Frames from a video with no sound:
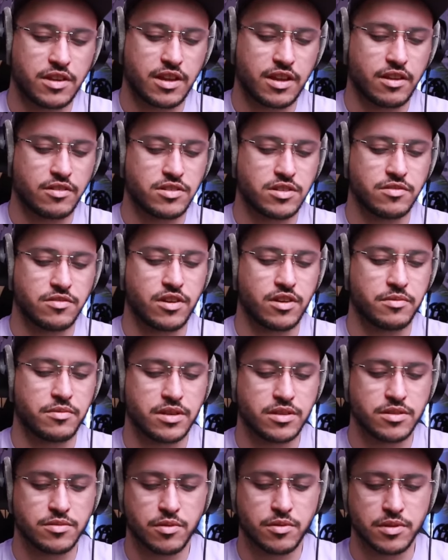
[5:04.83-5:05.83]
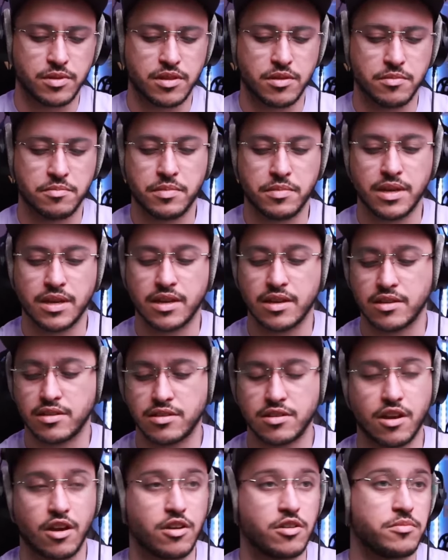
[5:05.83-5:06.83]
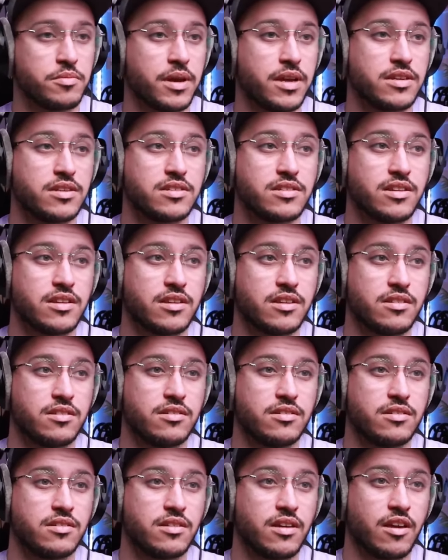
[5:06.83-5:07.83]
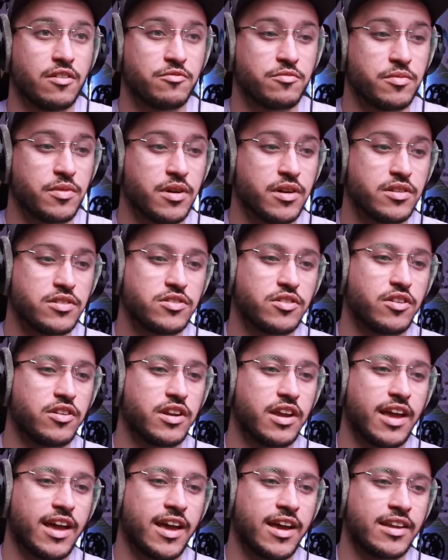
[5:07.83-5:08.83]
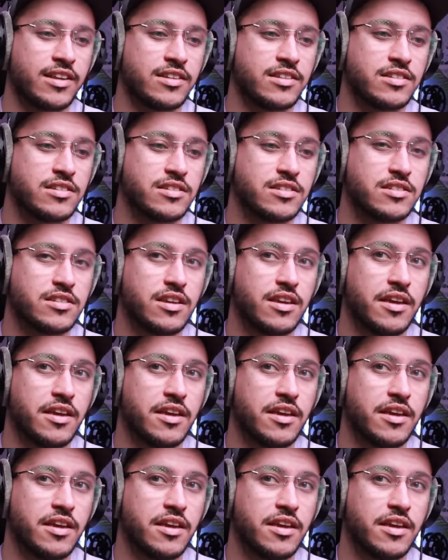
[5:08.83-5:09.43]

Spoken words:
County Railway is probably the biggest code base that I've worked on, and